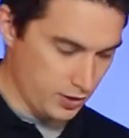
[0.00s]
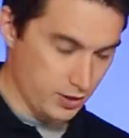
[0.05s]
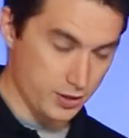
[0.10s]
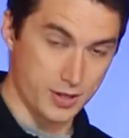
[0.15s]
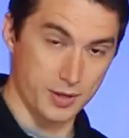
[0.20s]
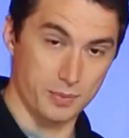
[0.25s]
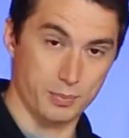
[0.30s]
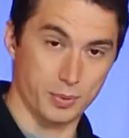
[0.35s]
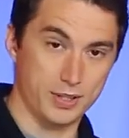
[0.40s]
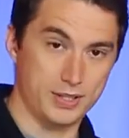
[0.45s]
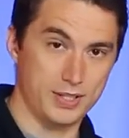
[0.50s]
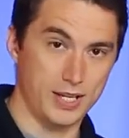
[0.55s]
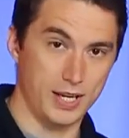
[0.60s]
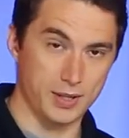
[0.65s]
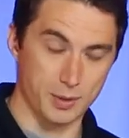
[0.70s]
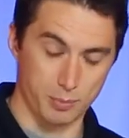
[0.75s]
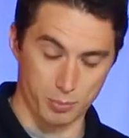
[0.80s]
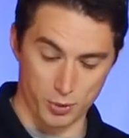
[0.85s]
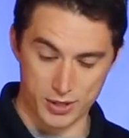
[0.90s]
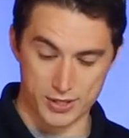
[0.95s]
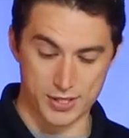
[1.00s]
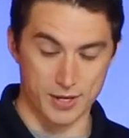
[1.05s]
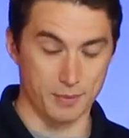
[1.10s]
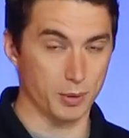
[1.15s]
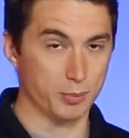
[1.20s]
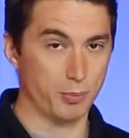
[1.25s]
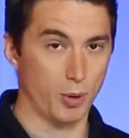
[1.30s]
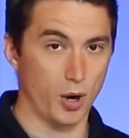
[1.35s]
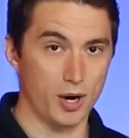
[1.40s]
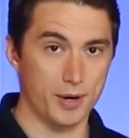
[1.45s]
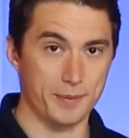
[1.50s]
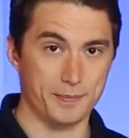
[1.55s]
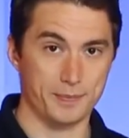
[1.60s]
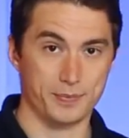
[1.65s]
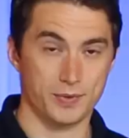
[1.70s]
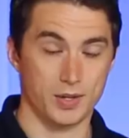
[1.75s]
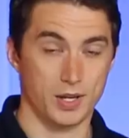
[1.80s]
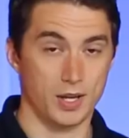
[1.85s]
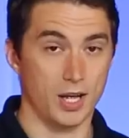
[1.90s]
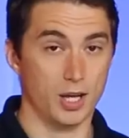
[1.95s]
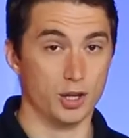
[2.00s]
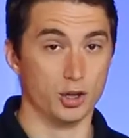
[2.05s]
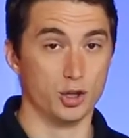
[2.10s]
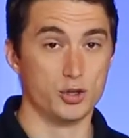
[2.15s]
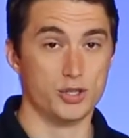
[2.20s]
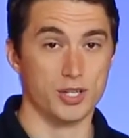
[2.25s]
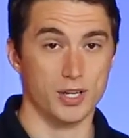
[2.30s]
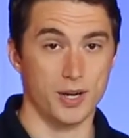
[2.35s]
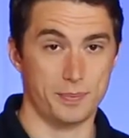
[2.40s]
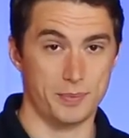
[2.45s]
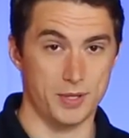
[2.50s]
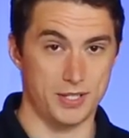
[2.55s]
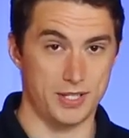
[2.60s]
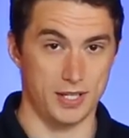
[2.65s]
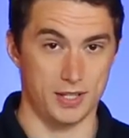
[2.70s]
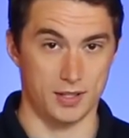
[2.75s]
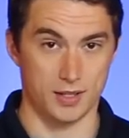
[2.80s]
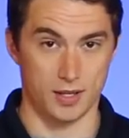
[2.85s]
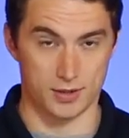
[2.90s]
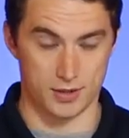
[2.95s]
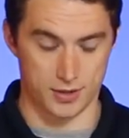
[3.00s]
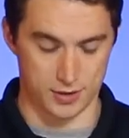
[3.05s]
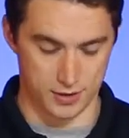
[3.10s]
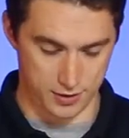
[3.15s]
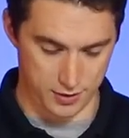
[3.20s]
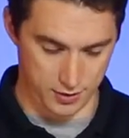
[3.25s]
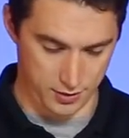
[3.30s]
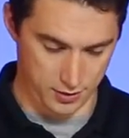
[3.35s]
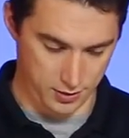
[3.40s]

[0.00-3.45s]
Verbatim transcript: you simply take the pre-assembled part and loosen up the T-nuts.